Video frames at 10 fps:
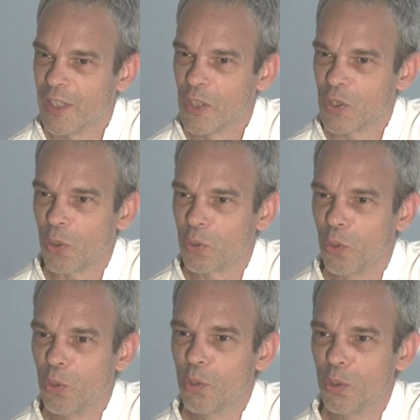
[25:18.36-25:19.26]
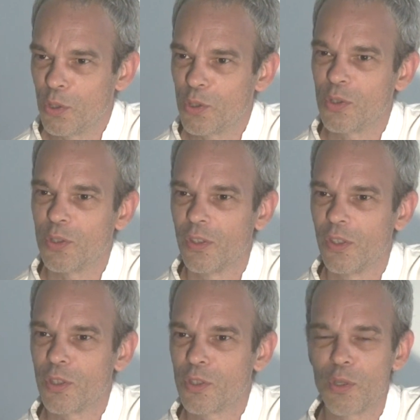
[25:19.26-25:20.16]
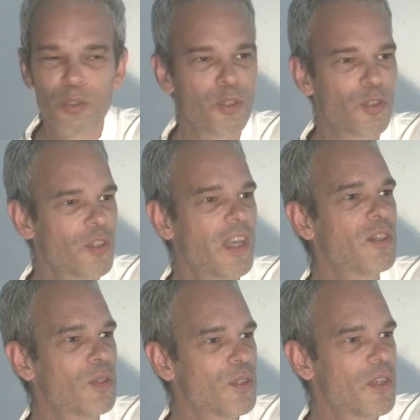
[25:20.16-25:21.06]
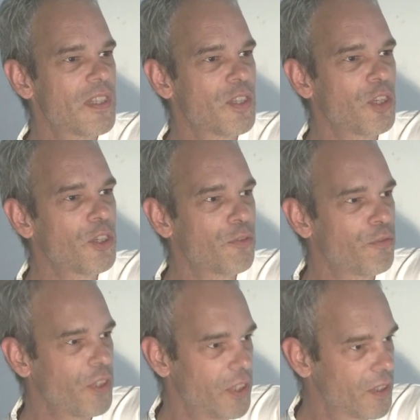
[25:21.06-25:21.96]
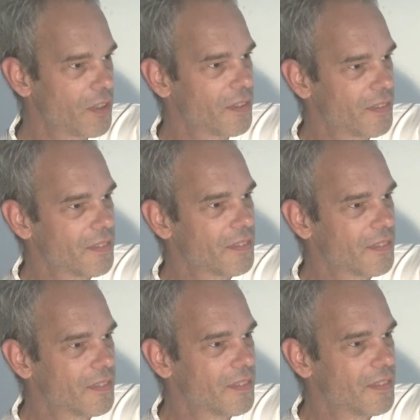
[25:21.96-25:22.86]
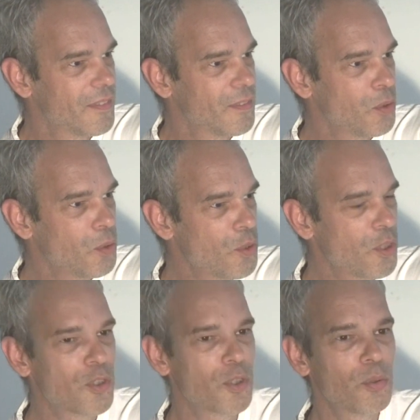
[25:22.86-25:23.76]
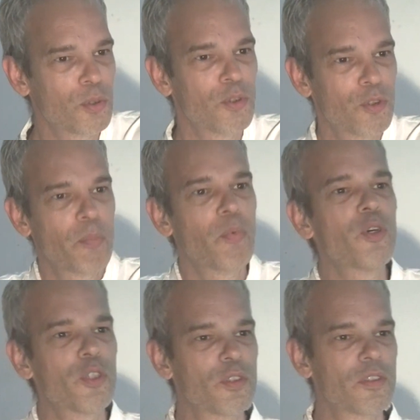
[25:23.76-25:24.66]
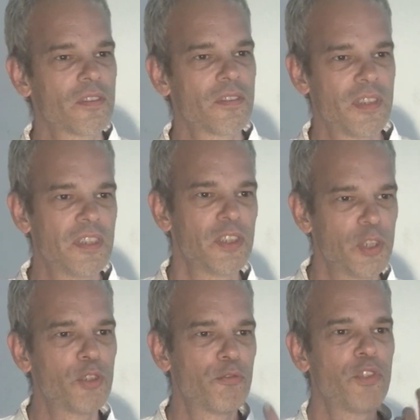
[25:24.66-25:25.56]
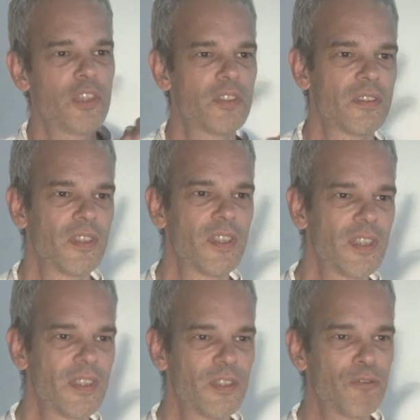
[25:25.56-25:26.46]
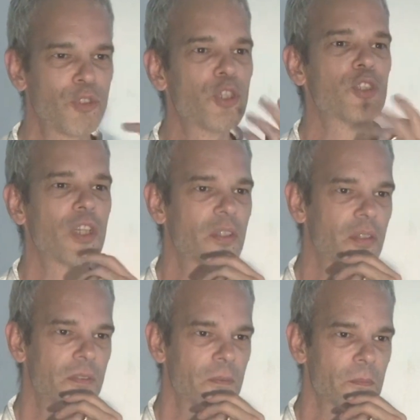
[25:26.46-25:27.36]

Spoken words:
So to lose your social status is another fear. To lose your social support is another fear of third chakra.